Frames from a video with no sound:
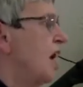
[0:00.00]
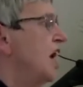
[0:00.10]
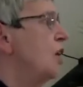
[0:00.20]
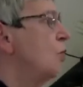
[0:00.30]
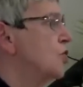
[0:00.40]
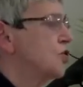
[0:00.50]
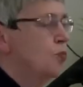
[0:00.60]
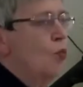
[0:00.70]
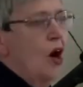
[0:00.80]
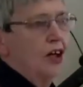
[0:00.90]
He
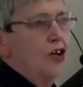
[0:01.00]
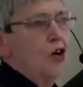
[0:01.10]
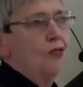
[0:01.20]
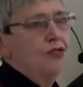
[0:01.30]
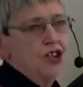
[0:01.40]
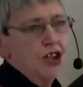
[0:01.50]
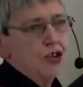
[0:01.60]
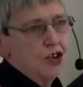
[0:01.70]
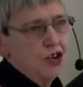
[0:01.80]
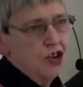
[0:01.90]
wasn't one of
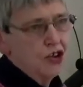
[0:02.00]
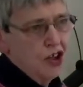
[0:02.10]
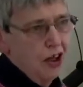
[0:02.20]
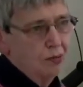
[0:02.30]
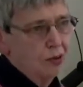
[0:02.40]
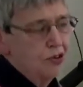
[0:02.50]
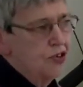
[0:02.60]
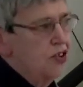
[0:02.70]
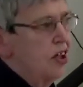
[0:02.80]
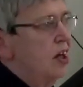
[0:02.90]
Jesus' disciples.